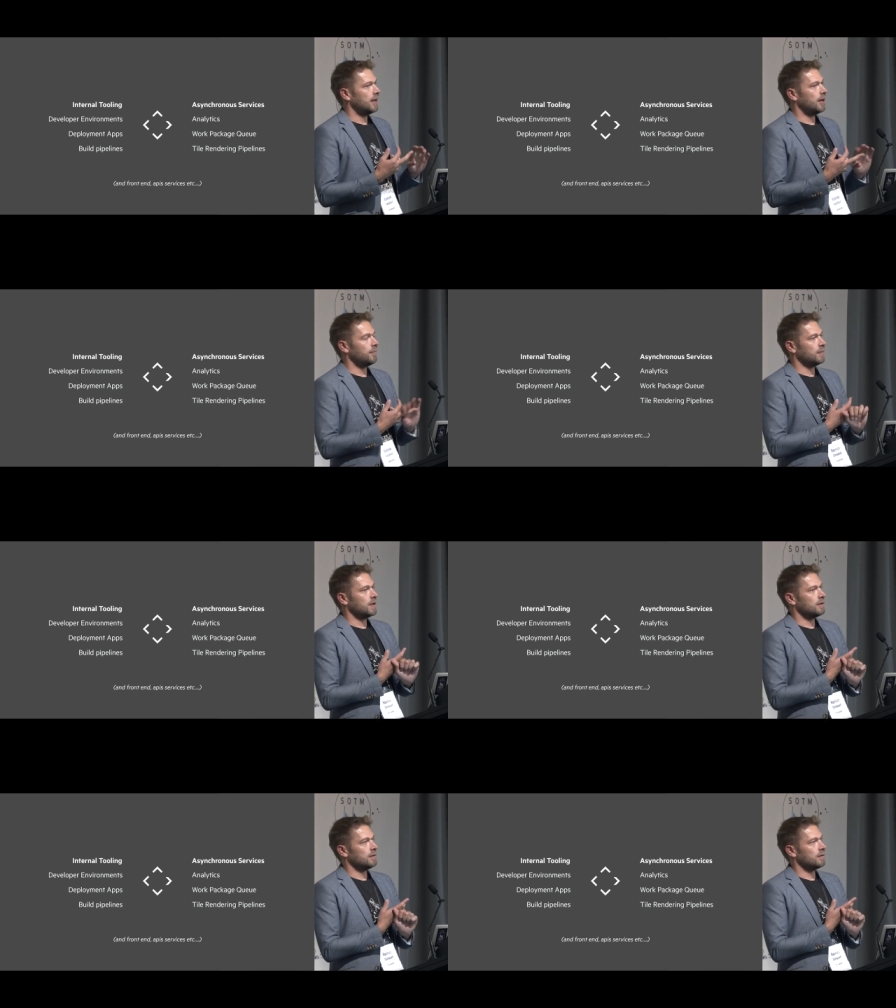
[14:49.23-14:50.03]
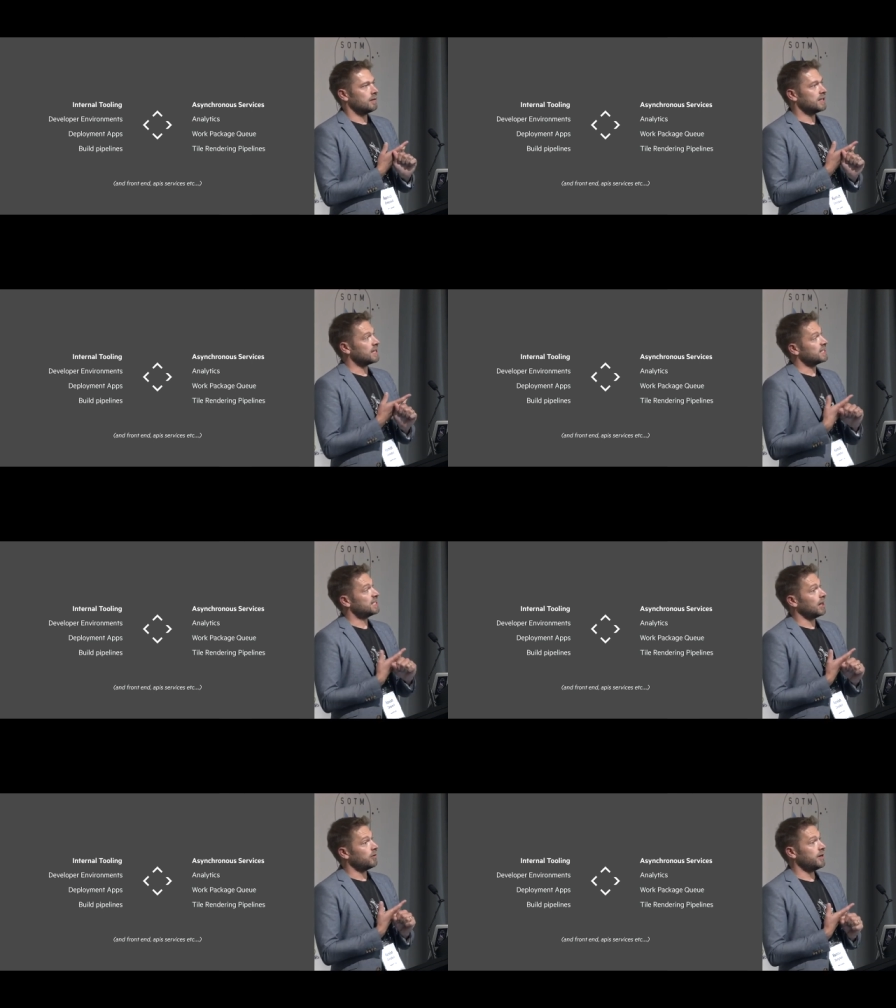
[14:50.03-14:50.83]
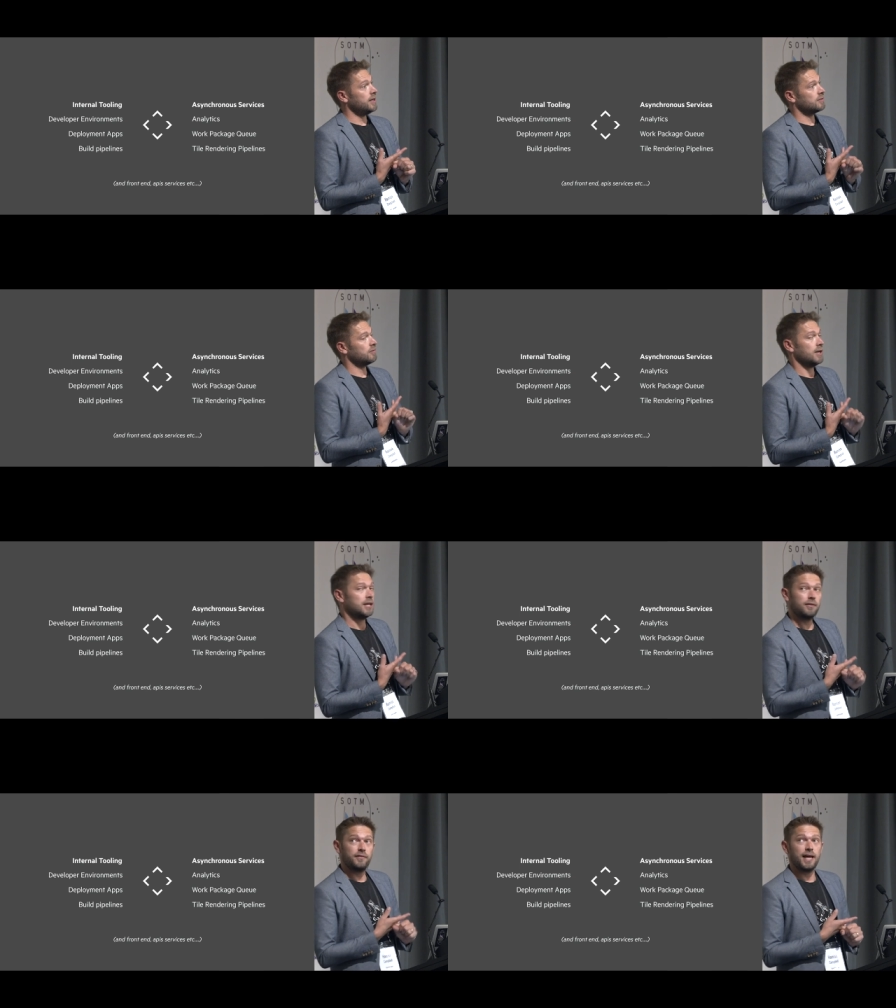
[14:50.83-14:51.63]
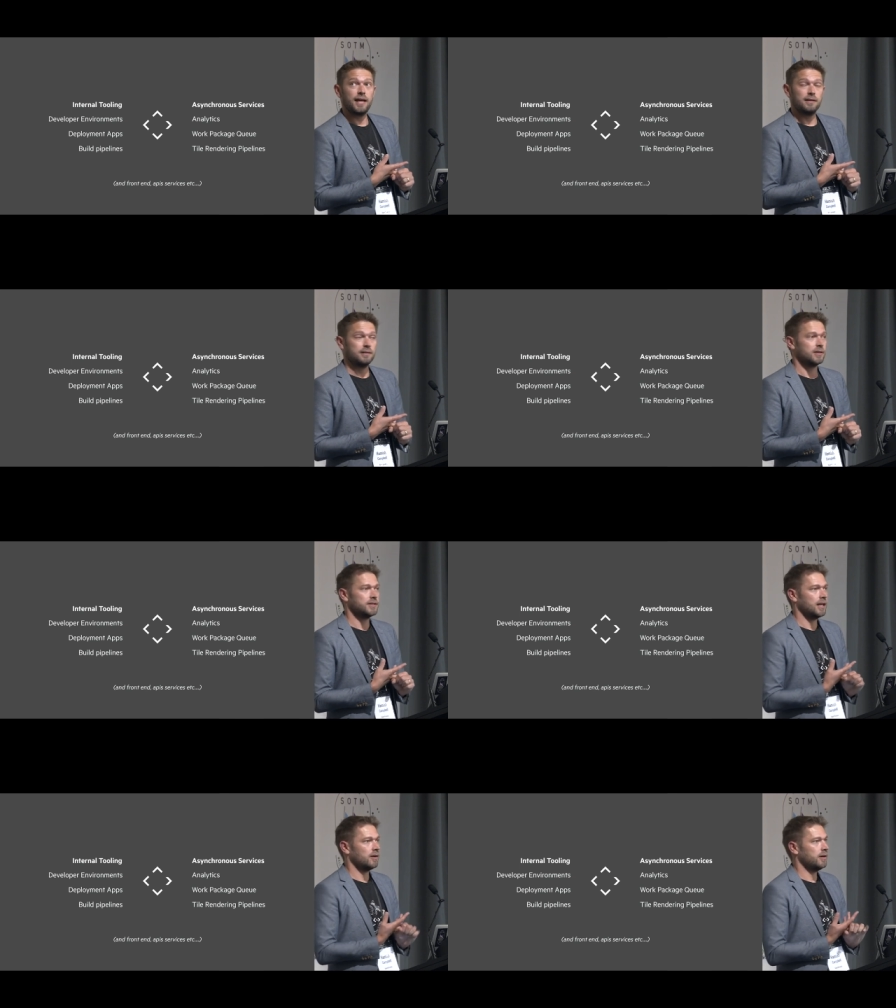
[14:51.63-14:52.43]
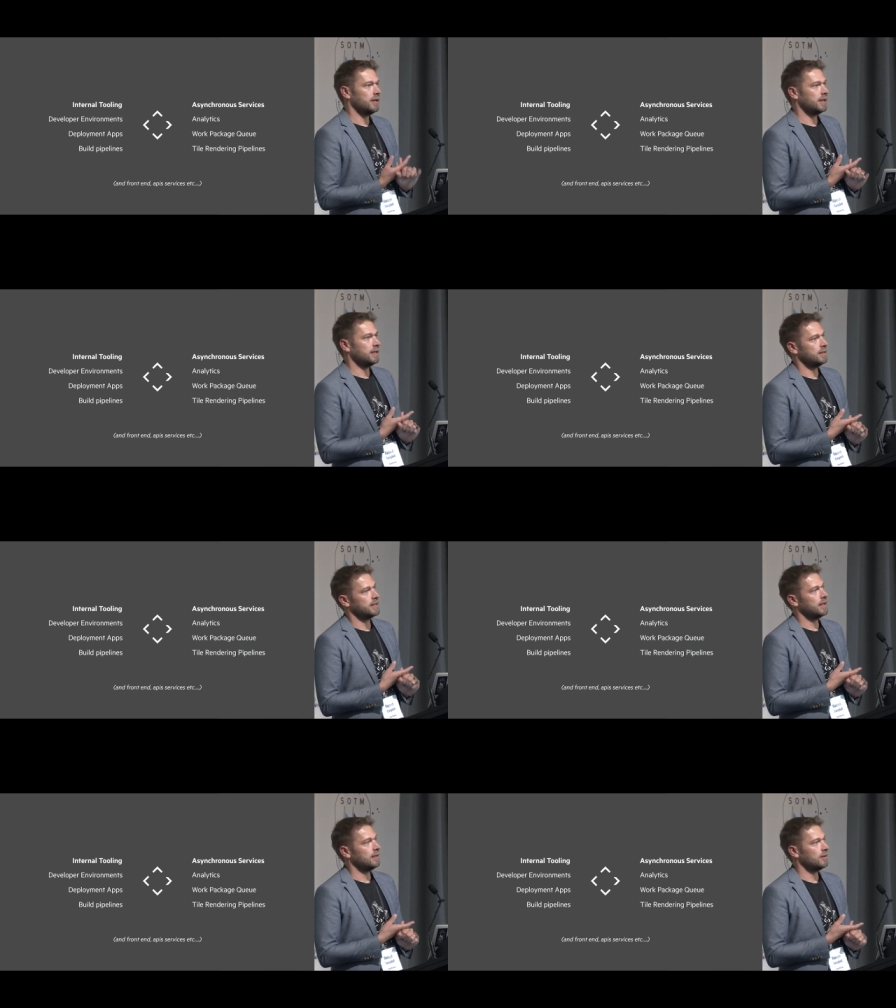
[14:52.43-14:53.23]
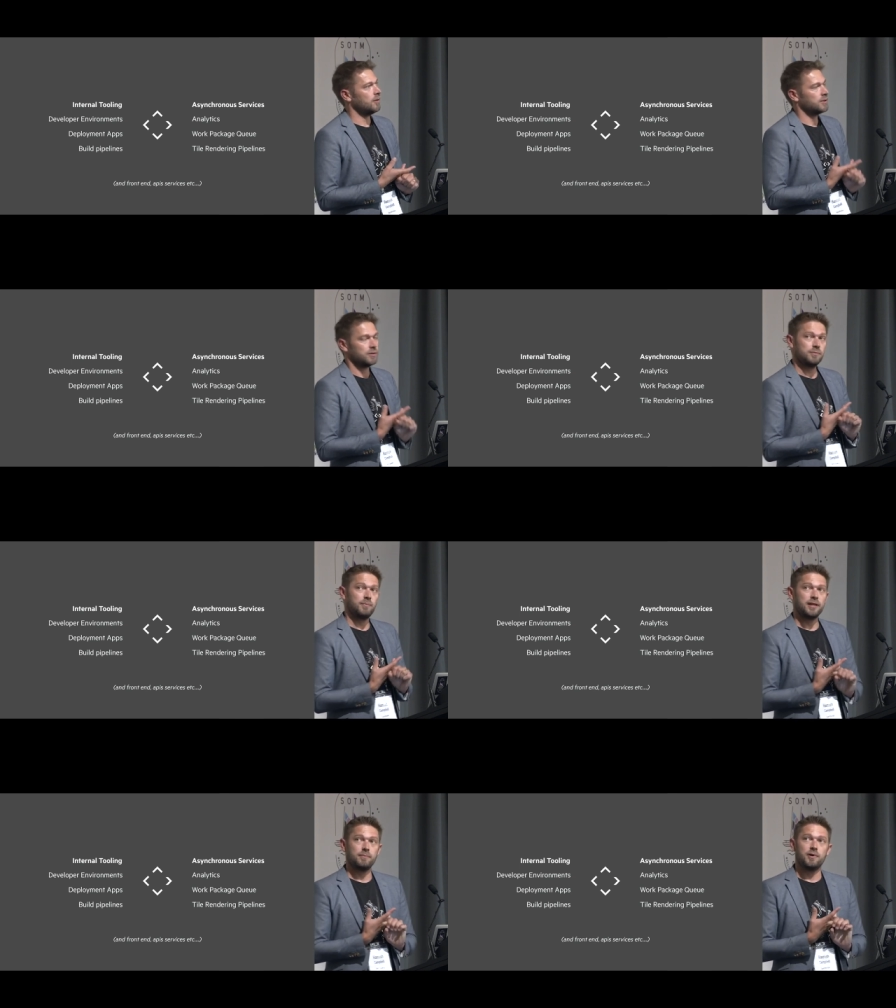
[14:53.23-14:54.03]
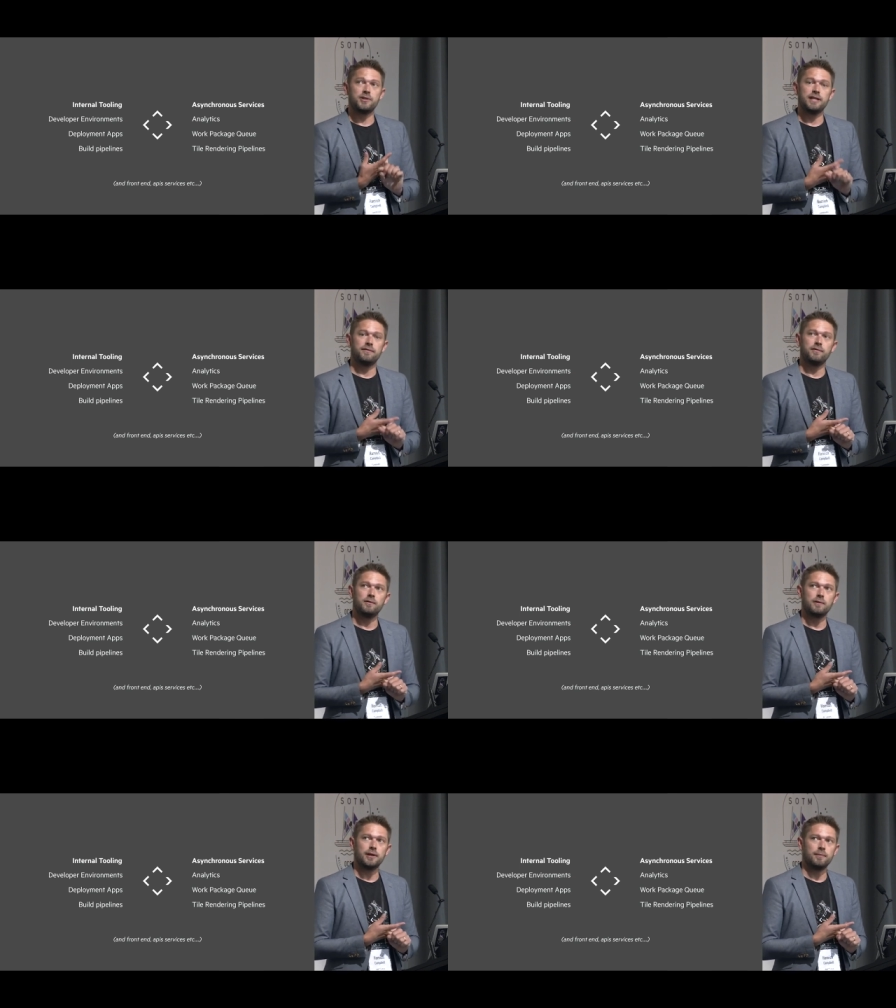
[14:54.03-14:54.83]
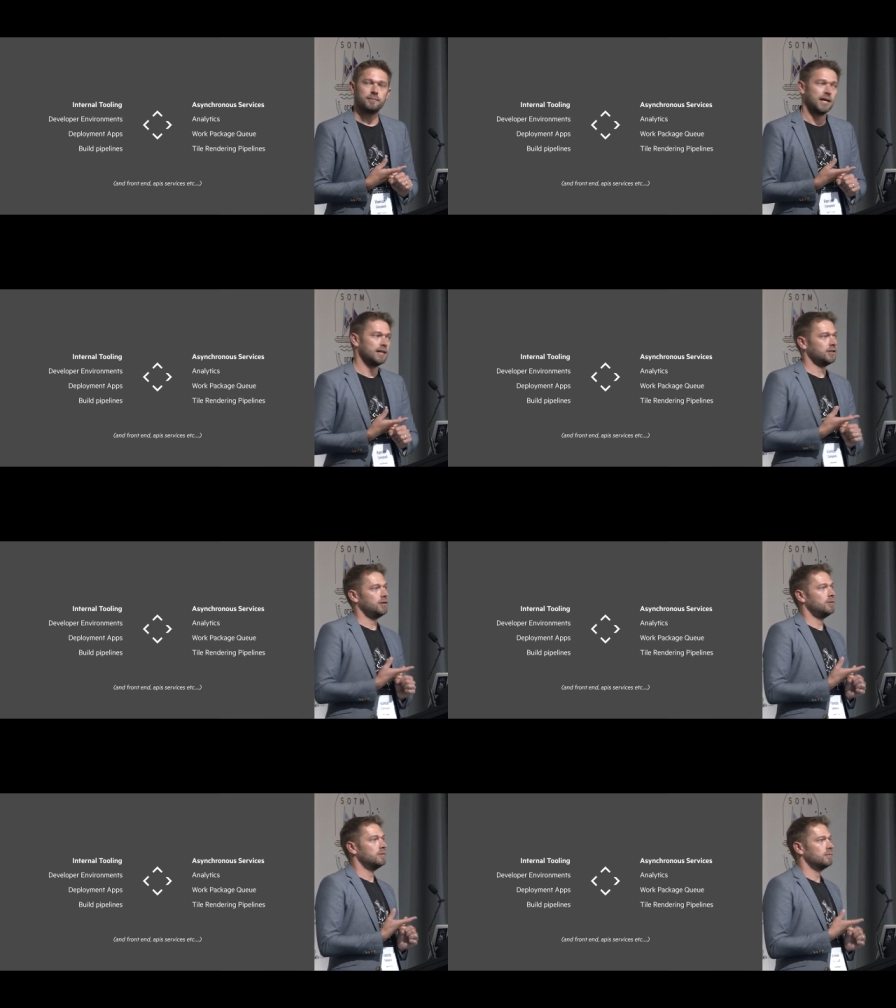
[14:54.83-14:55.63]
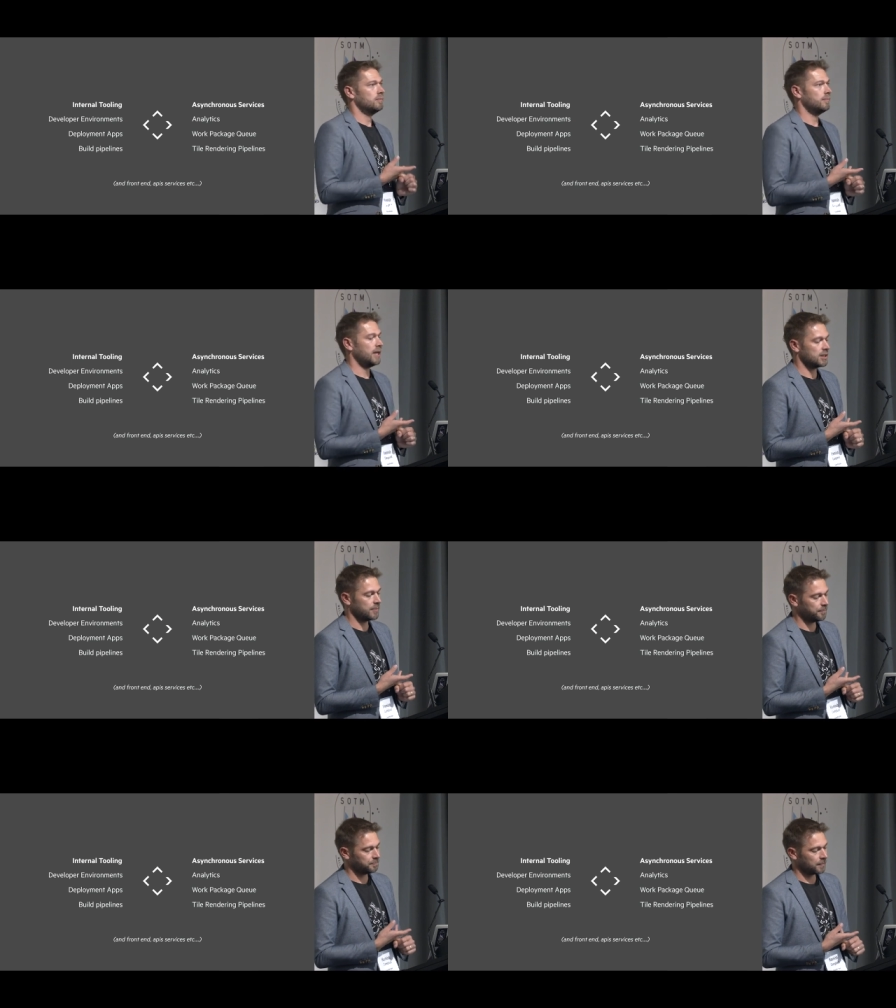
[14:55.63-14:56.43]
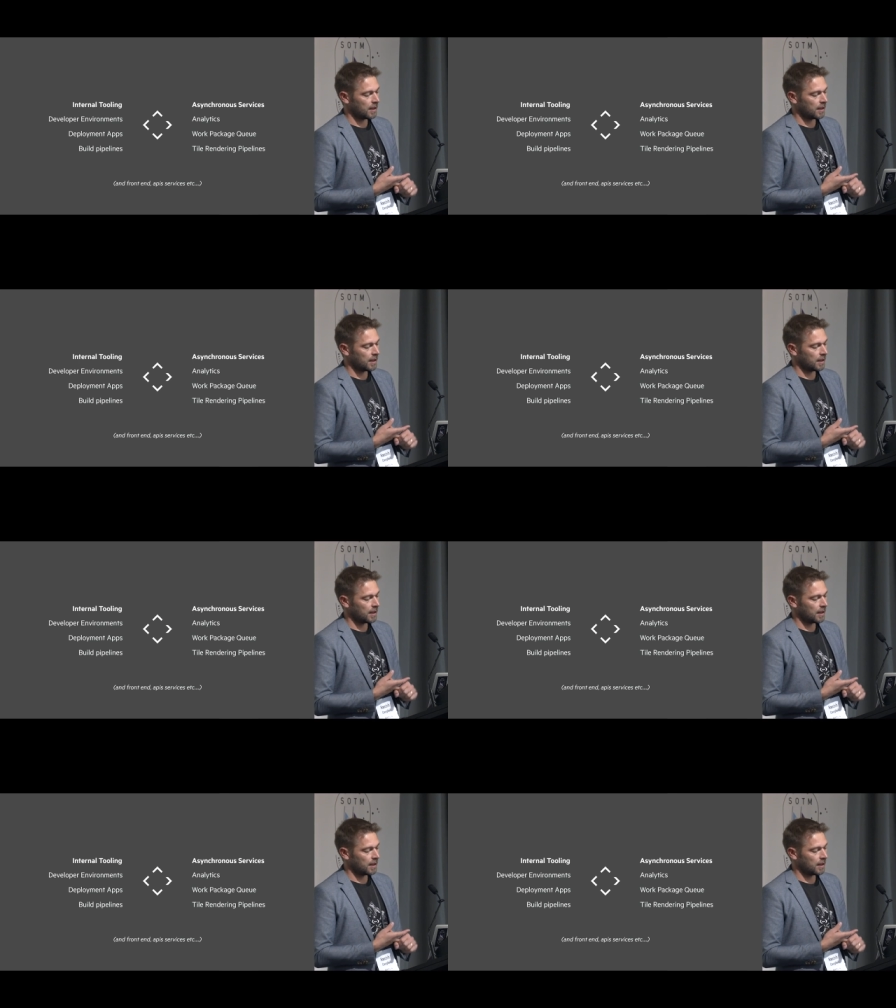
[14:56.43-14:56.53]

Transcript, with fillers: Um, things like Celery is really good for that. So Celery is an open source Python project for um, task queue management.